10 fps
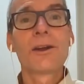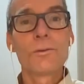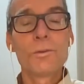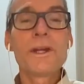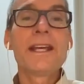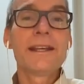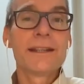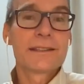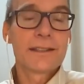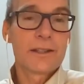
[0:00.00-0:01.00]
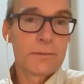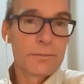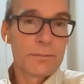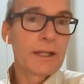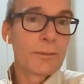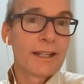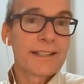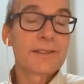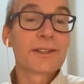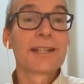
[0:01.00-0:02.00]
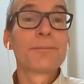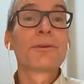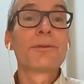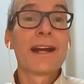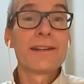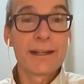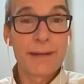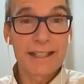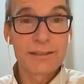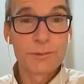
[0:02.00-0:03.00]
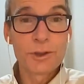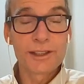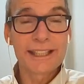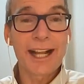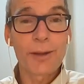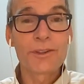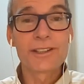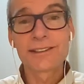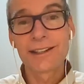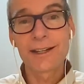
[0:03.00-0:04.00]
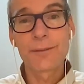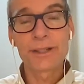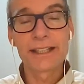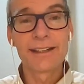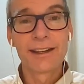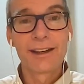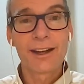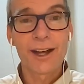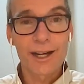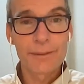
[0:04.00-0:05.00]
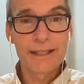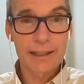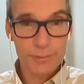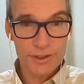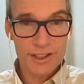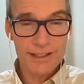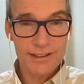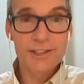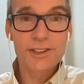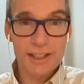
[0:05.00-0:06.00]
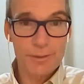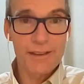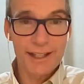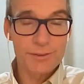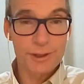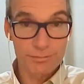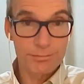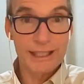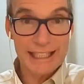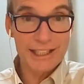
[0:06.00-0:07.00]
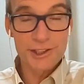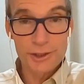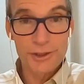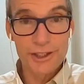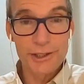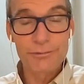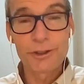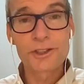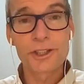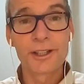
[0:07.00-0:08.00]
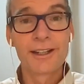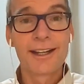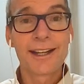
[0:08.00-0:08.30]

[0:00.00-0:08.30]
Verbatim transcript: we as the Blue button system can provide data back to Moodle to help the, the, company automate that process. These are some of the things we're planning to do in the near future,